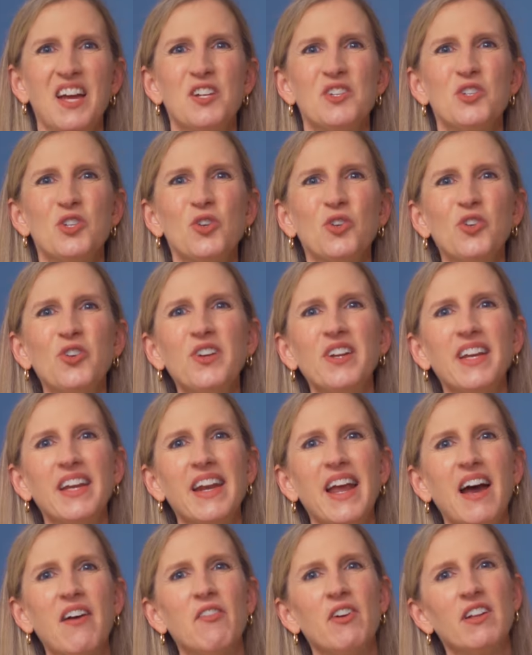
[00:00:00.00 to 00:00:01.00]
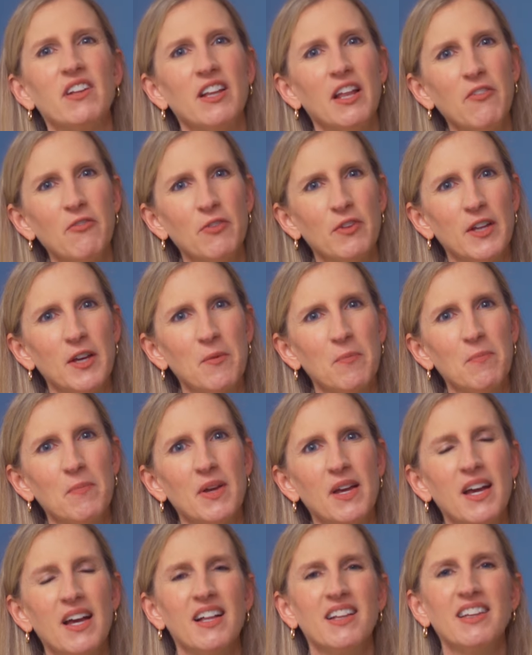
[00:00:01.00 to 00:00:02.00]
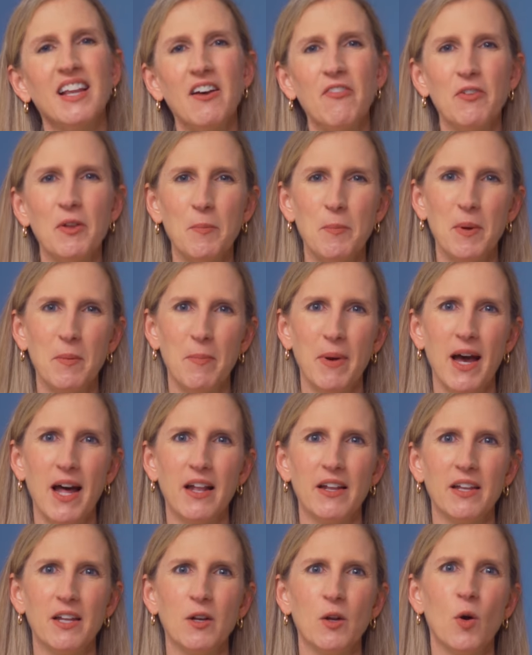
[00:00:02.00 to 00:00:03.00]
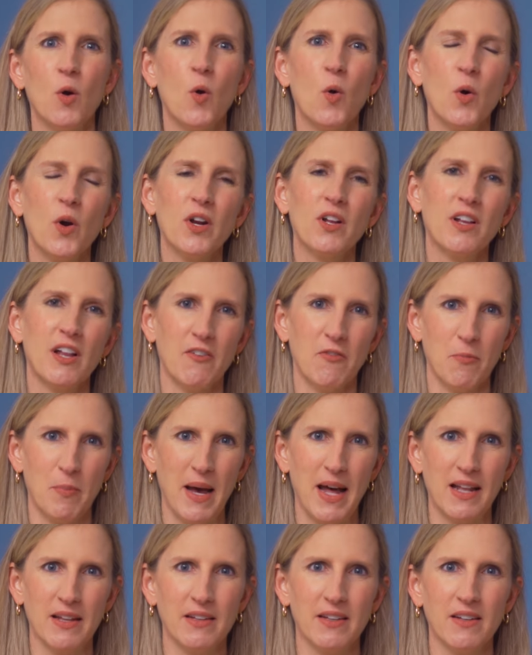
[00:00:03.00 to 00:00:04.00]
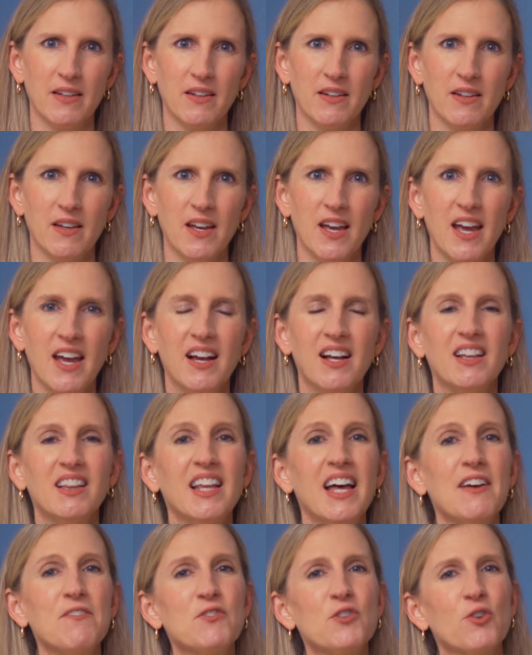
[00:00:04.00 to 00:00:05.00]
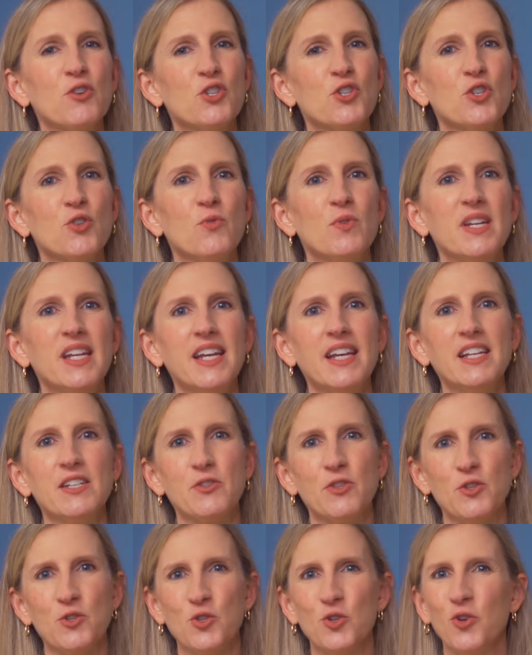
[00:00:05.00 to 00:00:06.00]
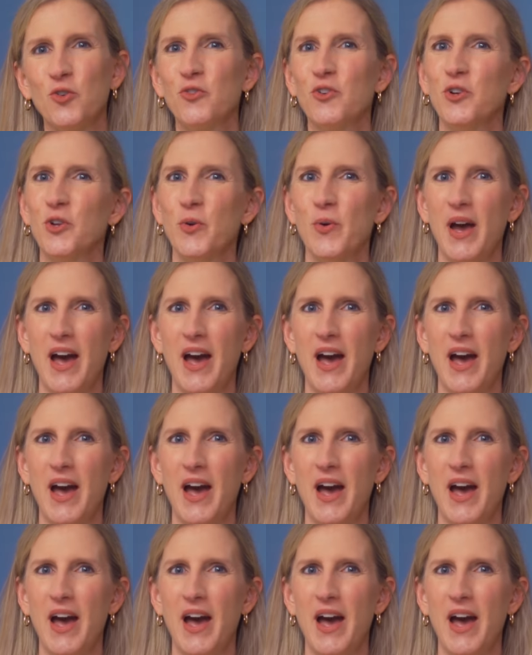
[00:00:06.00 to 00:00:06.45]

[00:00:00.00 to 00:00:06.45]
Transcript: Children can have a cleft lip, cleft lip and palate, or cleft palate. Clefts are as unique as the children who